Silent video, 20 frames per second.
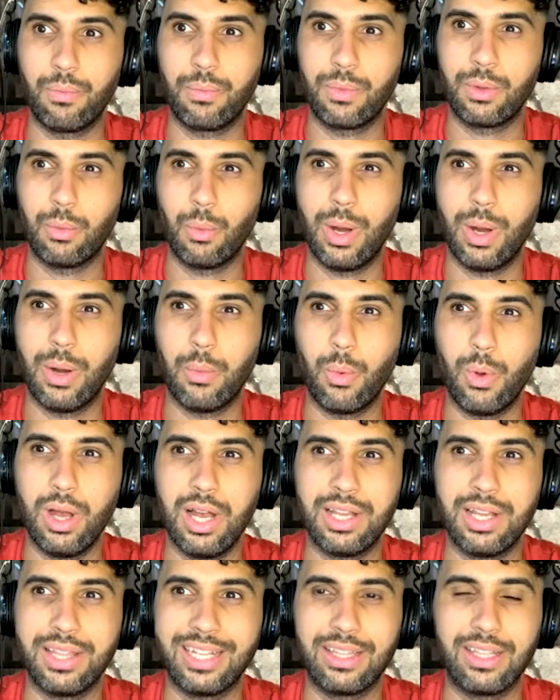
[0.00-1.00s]
where
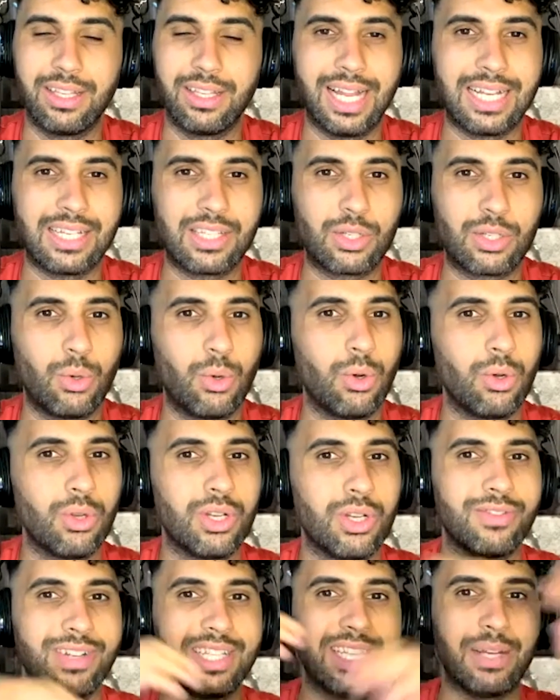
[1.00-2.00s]
were they? The last
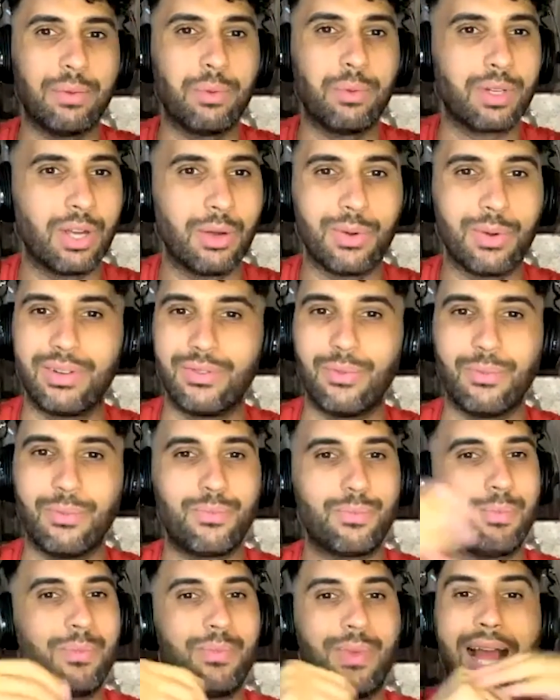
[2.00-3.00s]
corner, and they were going
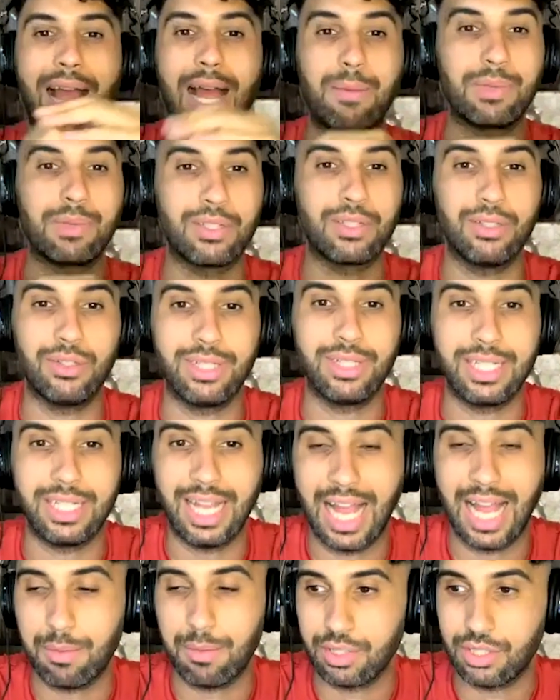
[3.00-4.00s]
absolutely
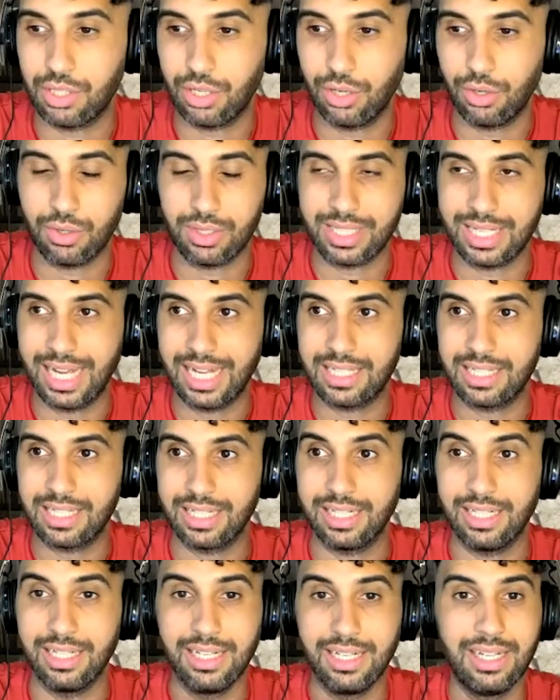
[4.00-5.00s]
hammer and tongs at
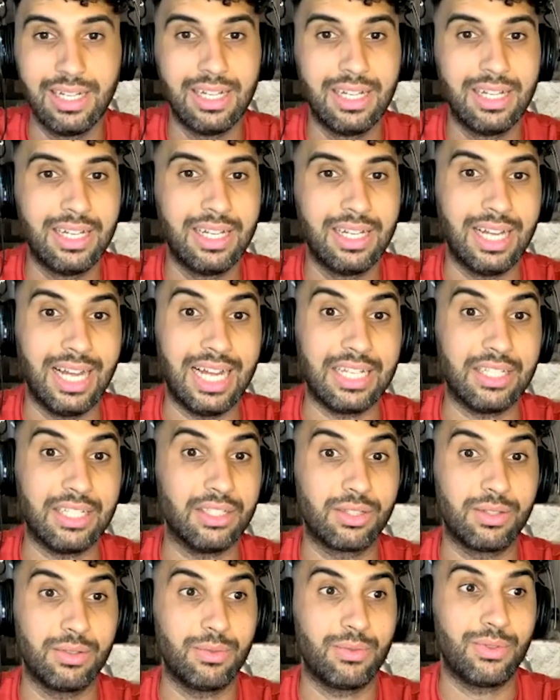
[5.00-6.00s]
it. And
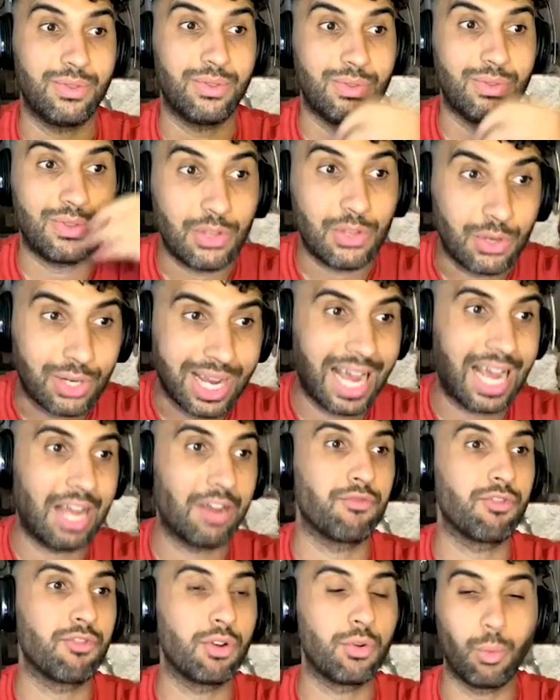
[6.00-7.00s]
you
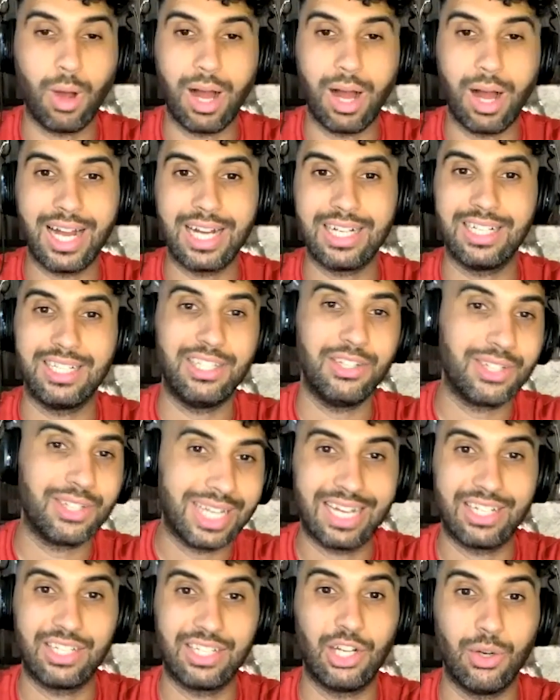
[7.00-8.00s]
can run wide and you
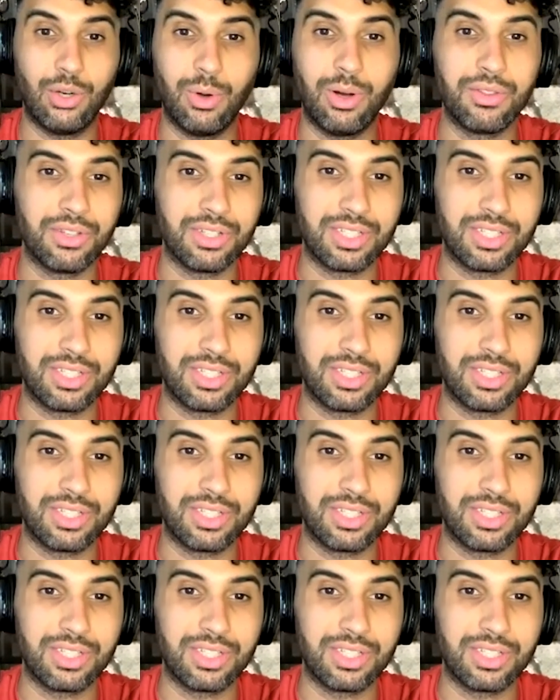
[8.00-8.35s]
can go on the